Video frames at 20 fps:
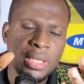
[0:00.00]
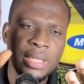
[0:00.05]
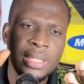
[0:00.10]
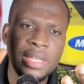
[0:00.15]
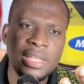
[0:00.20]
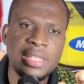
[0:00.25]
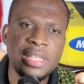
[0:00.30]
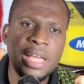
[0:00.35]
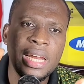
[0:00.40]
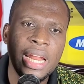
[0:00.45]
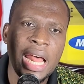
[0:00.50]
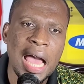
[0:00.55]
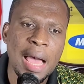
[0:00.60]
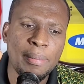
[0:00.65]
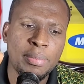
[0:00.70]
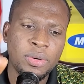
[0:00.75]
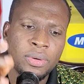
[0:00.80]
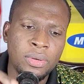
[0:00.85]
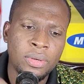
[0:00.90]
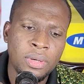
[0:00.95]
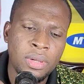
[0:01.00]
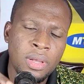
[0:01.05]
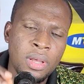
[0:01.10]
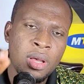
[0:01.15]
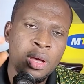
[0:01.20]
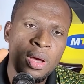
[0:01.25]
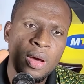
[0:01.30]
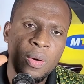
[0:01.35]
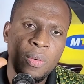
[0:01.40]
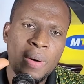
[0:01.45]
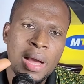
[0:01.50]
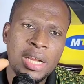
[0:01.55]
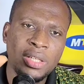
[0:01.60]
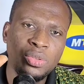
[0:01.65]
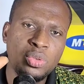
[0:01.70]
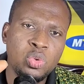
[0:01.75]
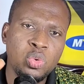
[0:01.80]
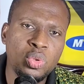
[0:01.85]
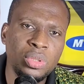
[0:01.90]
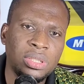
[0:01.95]
They say lab no
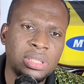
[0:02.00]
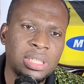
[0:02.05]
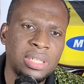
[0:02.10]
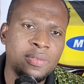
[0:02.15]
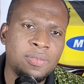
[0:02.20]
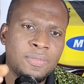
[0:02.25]
1, 2, 3,